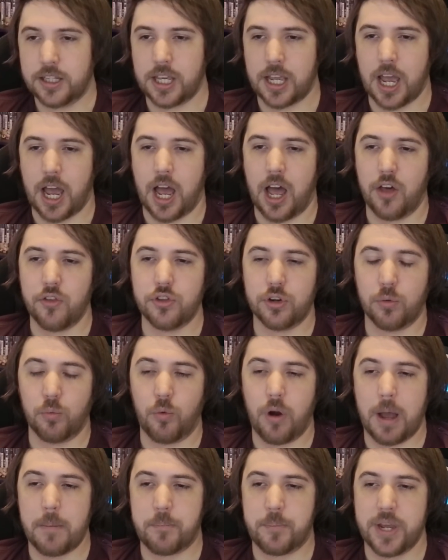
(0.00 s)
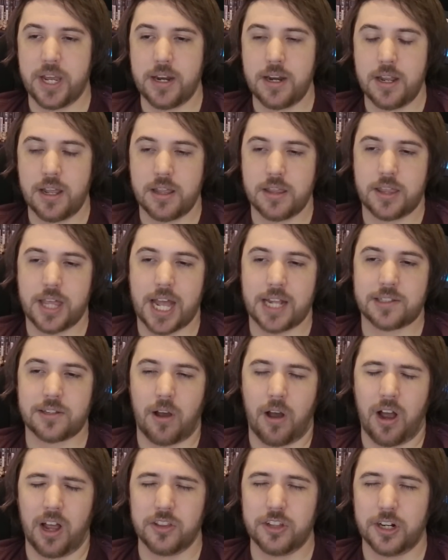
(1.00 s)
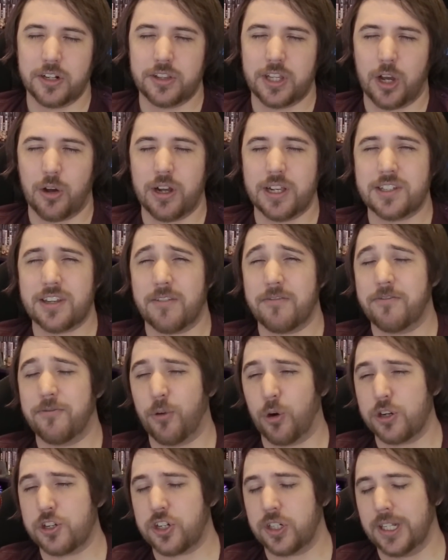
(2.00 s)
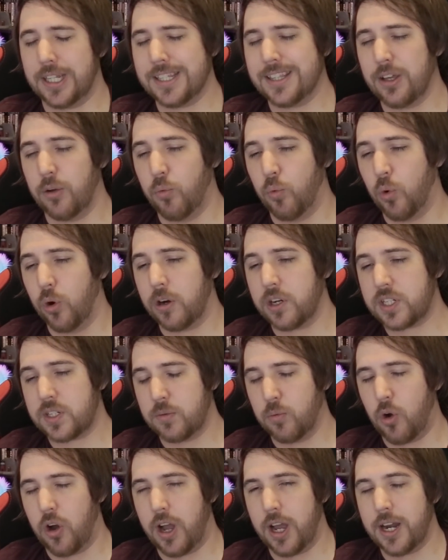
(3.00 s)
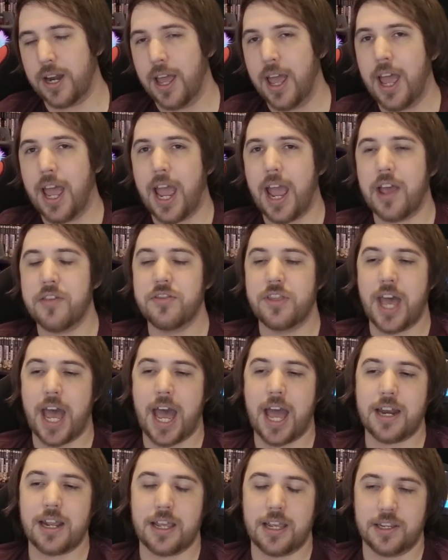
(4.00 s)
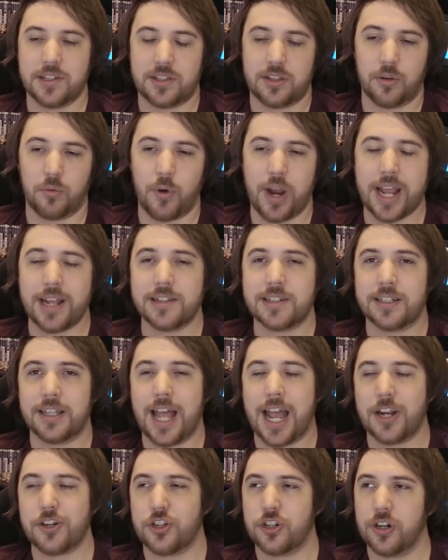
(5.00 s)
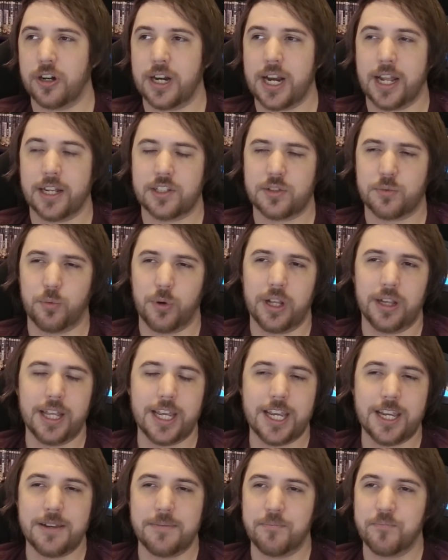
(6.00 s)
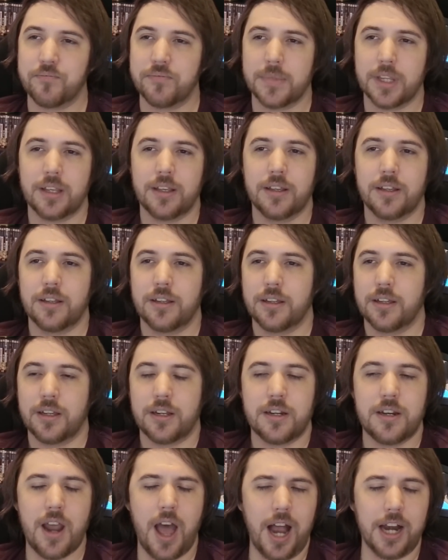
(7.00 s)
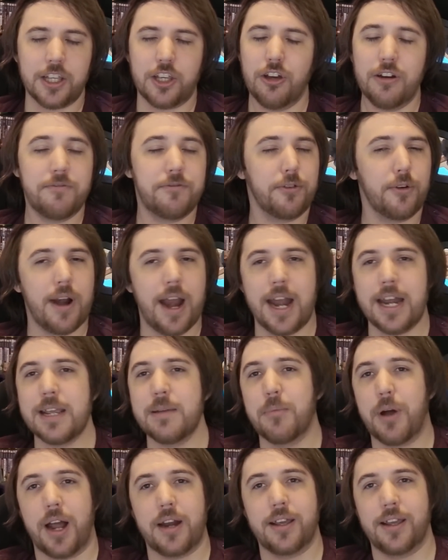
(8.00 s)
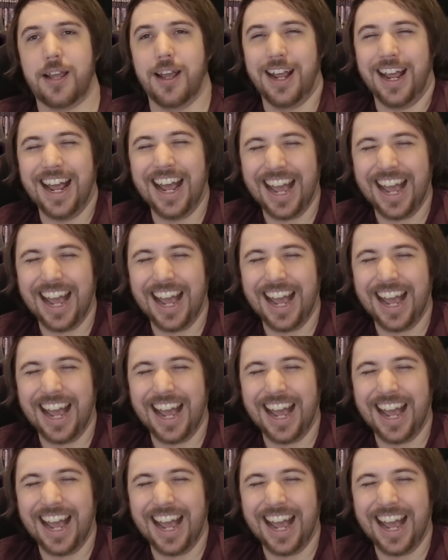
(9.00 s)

The other weapon that's on there, though, is unfortunately the worst one, and that is the Rain Slasher. It's really not good for anybody.